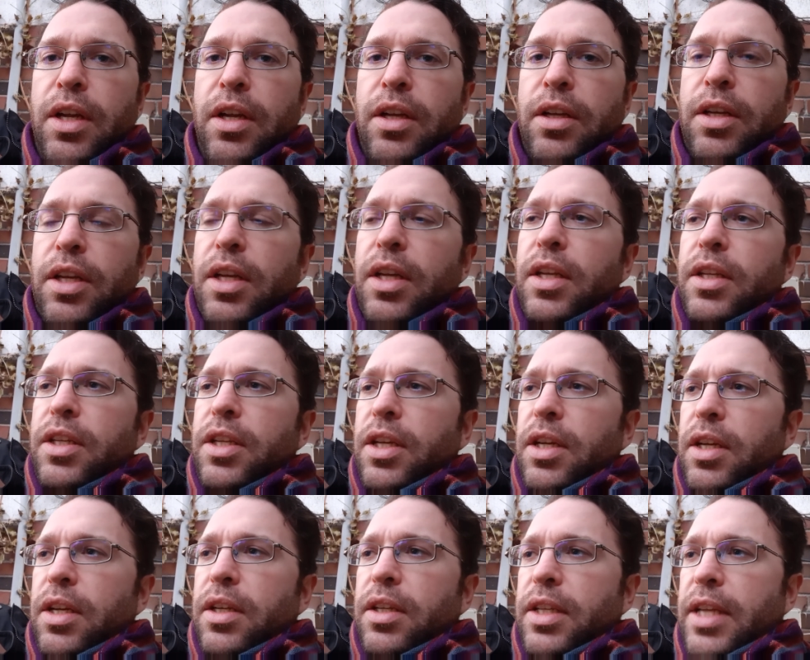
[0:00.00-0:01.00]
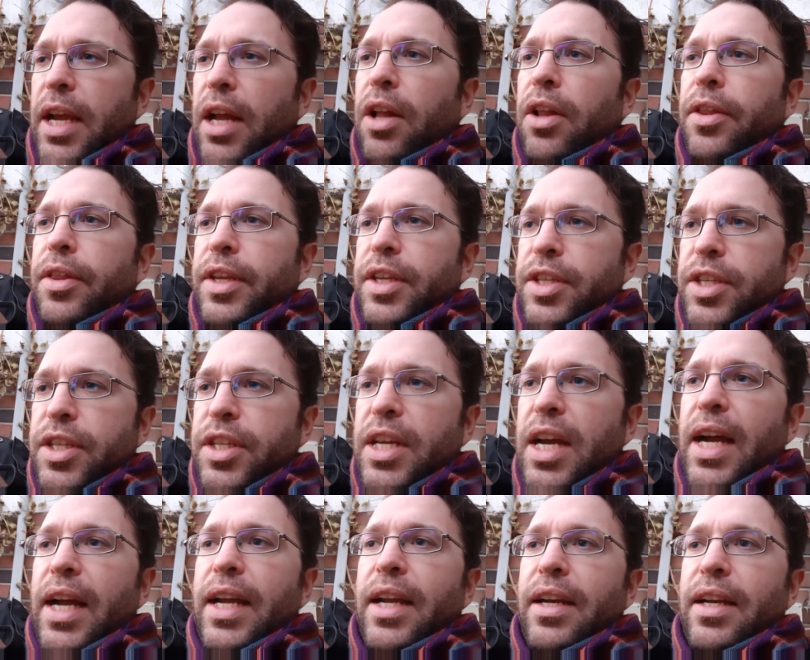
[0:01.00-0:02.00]
To tell the
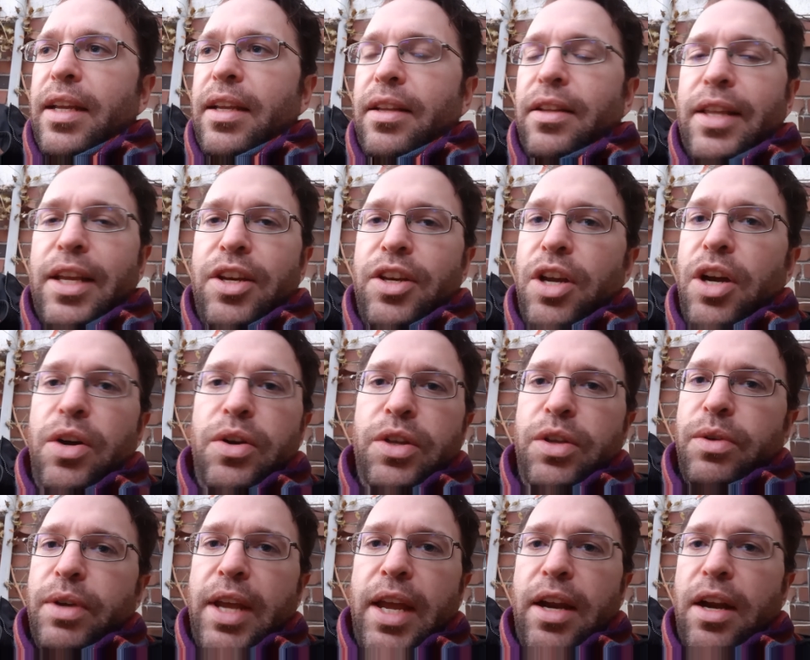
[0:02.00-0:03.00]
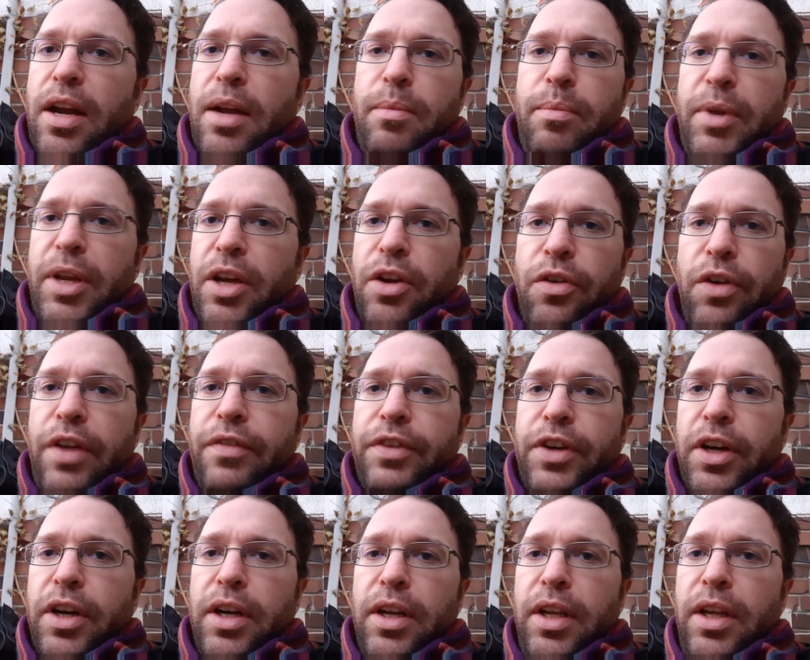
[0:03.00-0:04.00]
society that no, you cannot be a
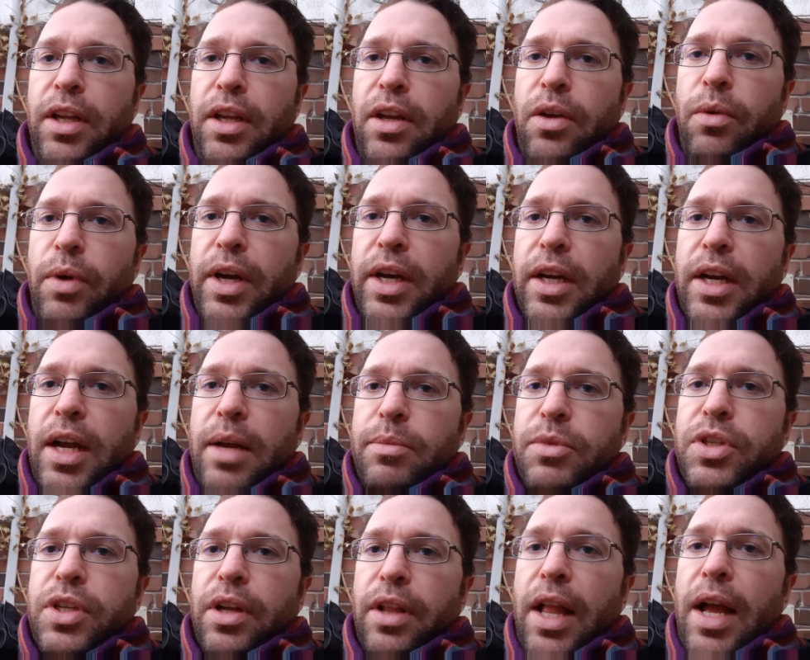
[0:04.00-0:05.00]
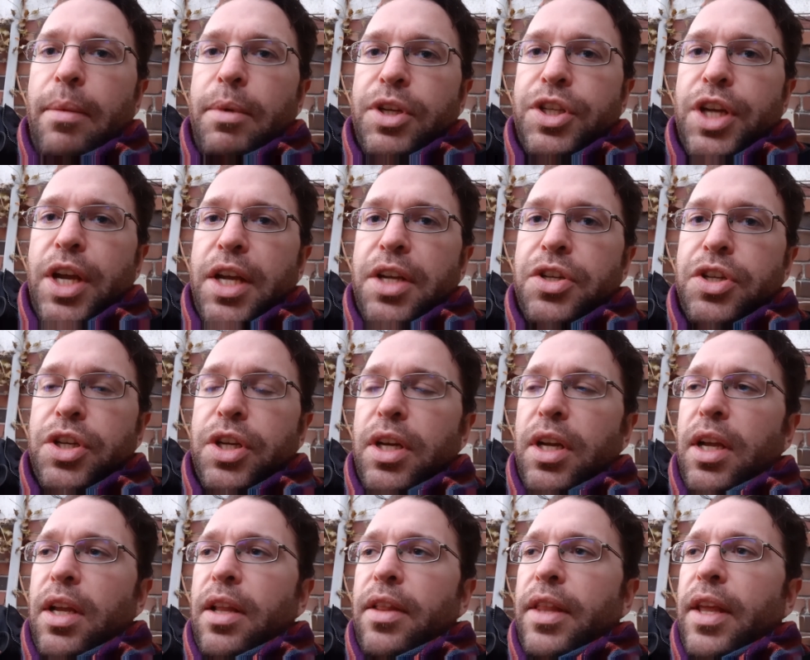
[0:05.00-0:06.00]
grifter when it comes to climate change.
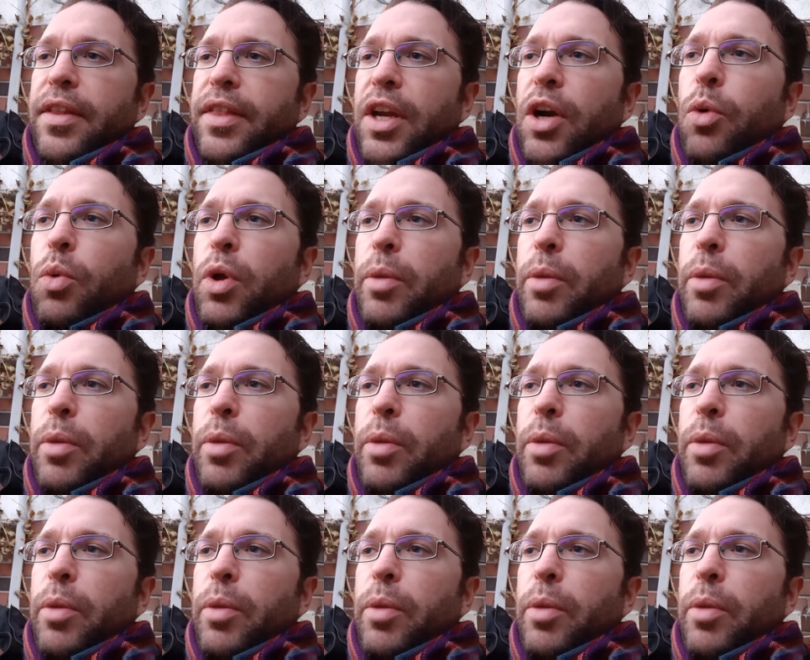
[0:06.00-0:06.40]
That there will